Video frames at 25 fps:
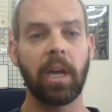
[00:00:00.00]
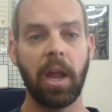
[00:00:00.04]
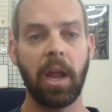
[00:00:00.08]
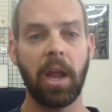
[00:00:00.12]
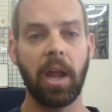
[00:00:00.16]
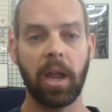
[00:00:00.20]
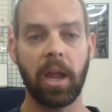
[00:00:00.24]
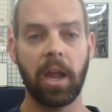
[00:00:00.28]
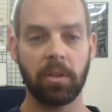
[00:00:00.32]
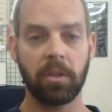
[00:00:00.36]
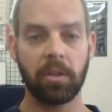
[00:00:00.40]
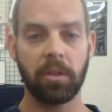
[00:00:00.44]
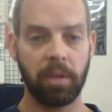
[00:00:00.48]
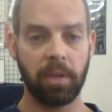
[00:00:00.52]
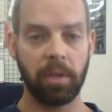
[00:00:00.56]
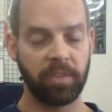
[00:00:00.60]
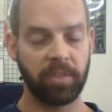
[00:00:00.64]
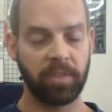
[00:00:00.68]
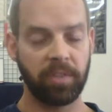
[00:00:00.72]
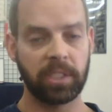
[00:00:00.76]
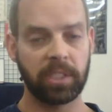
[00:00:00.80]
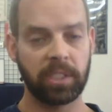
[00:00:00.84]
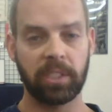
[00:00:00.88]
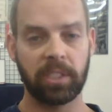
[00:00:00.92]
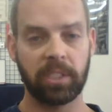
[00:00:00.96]
and that
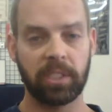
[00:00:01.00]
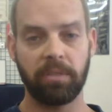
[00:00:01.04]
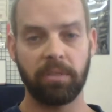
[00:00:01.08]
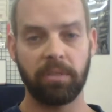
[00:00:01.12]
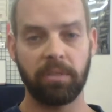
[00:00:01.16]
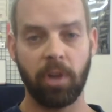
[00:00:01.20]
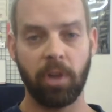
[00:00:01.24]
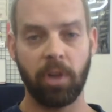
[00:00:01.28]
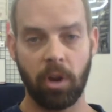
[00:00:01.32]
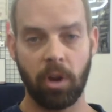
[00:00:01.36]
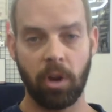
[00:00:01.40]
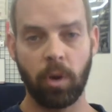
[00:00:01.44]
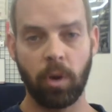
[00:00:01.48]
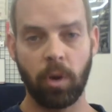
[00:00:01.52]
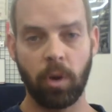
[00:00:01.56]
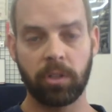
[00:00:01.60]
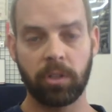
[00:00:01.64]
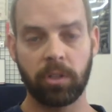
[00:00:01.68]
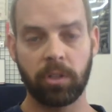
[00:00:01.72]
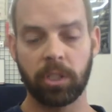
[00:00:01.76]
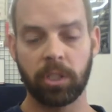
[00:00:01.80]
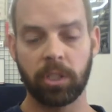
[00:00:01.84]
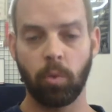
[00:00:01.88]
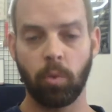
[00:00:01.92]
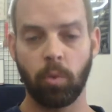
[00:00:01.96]
fixes it very
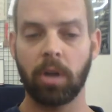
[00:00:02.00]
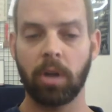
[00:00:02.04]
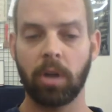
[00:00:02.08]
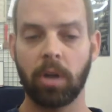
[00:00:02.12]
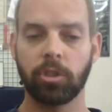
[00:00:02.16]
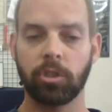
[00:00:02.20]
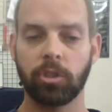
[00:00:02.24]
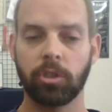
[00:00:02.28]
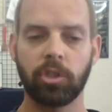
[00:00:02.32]
quickly as well.